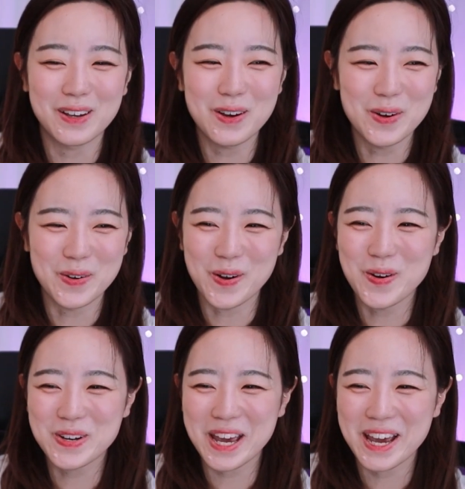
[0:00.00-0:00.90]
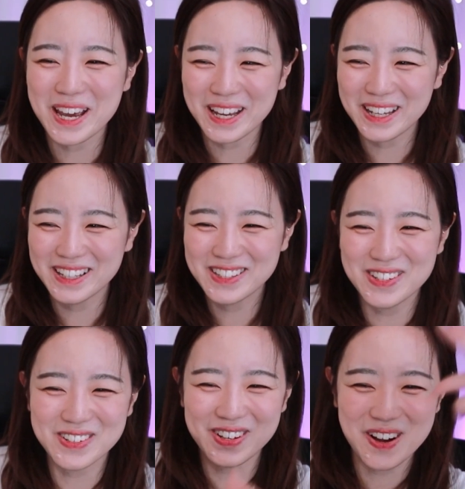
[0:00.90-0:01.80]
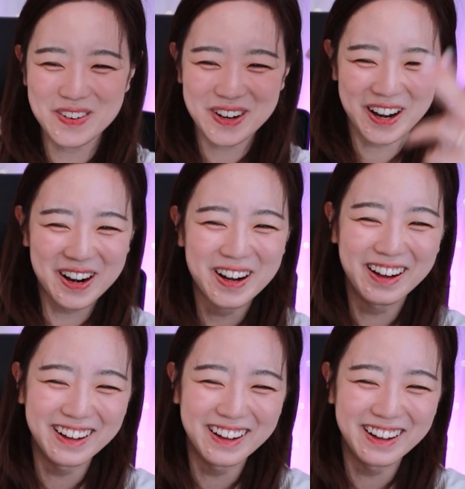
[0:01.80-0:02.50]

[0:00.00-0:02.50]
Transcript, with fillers: oh, okay, you go, girl.